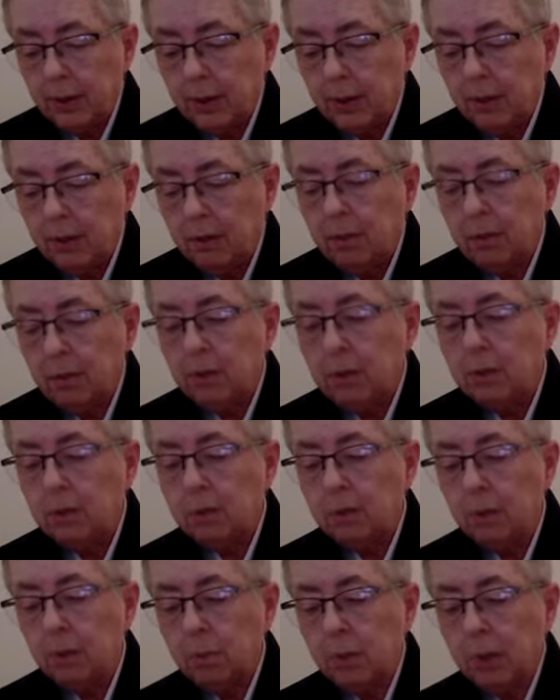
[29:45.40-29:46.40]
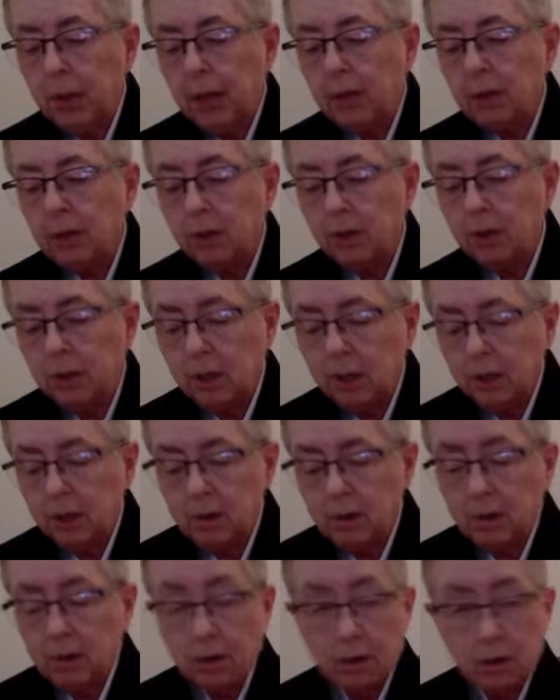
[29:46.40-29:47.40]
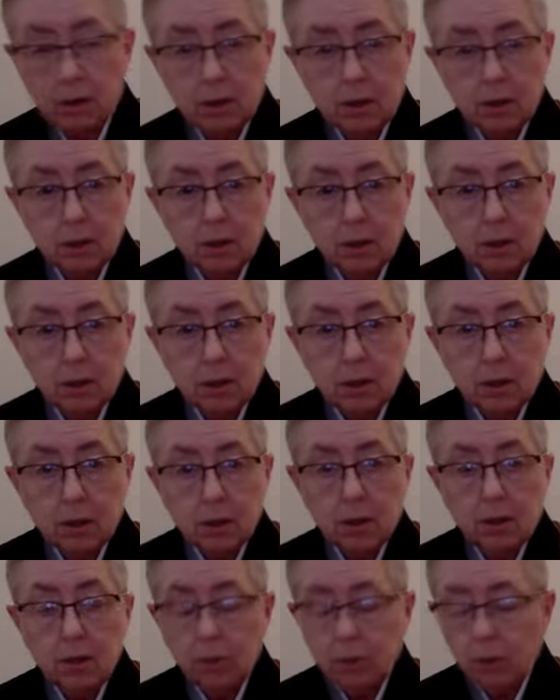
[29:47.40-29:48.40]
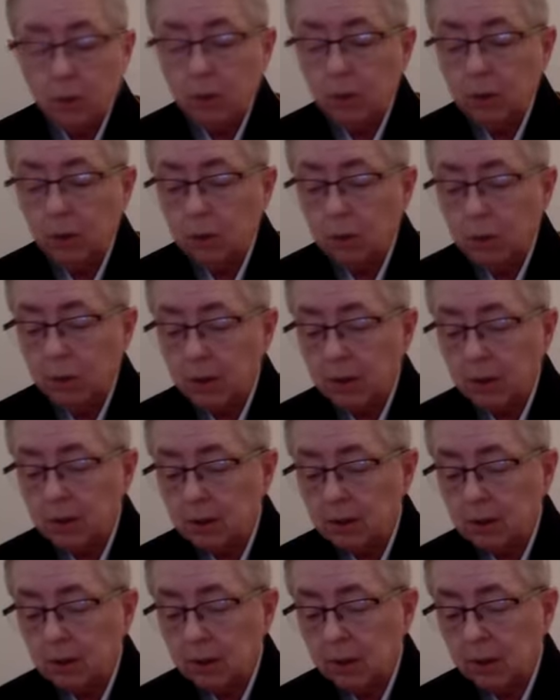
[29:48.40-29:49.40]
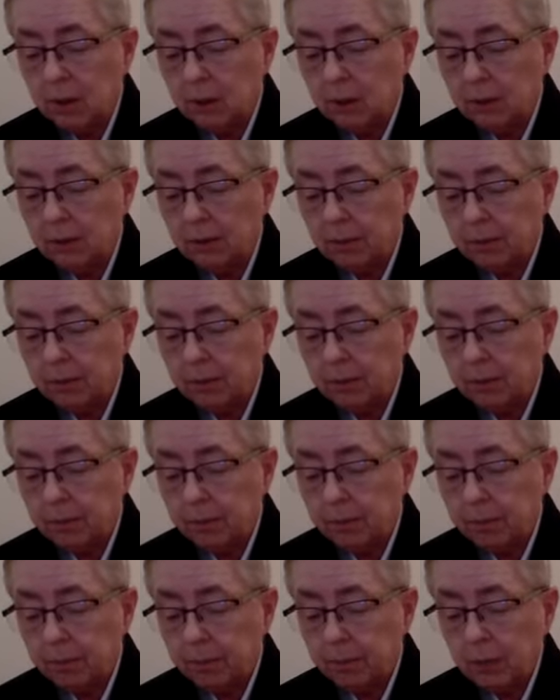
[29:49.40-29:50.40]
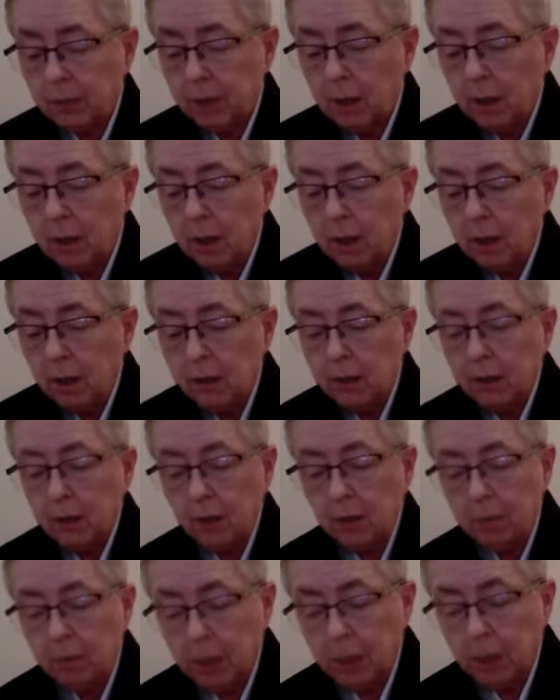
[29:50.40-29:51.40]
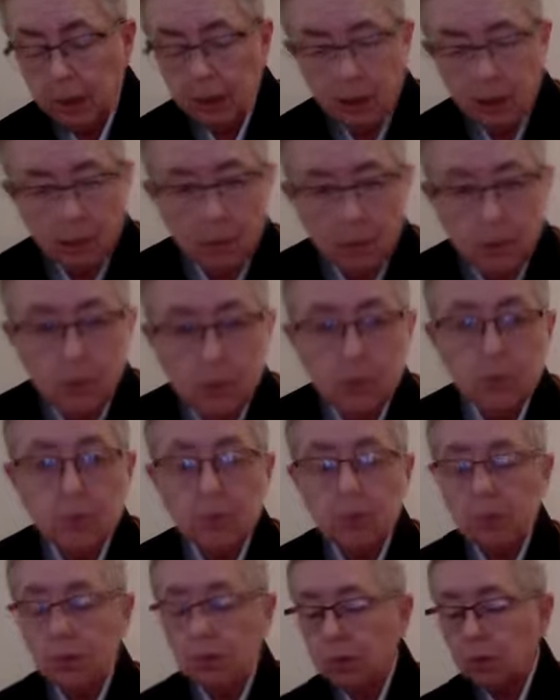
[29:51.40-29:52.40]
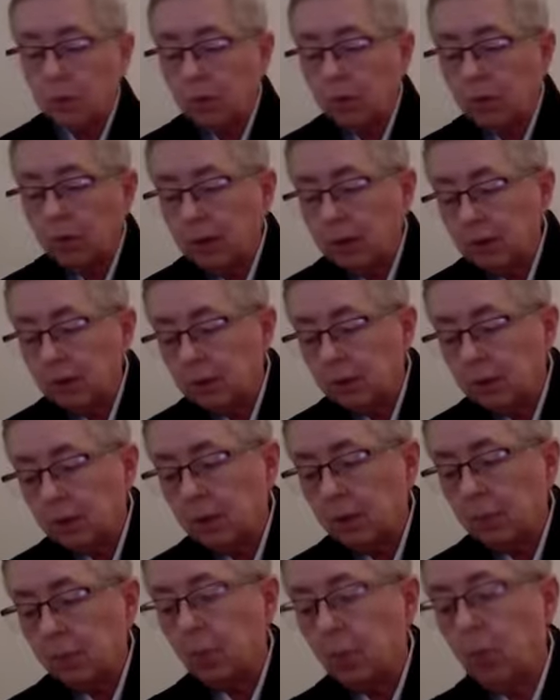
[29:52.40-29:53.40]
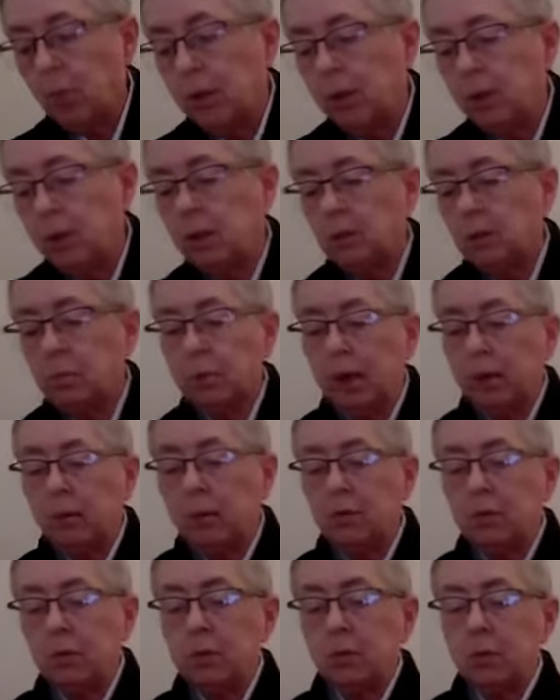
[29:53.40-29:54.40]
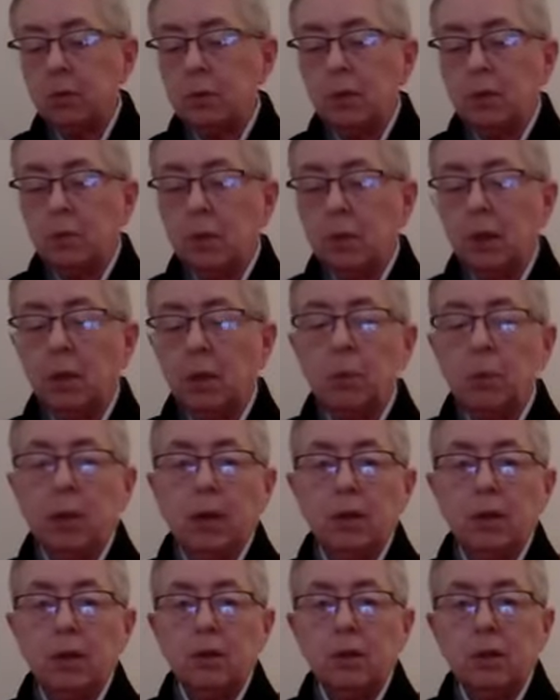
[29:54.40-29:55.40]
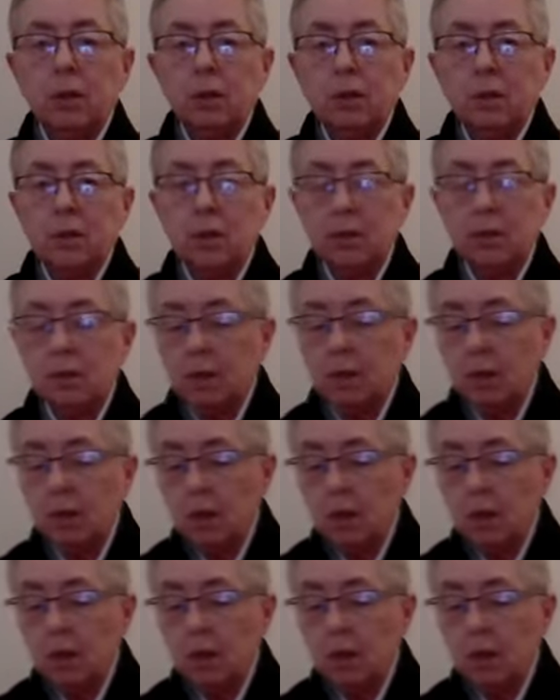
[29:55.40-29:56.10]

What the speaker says: This compassion exists if only we can see it. There are many images and stories that point to the boundless wisdom and compassion that exists.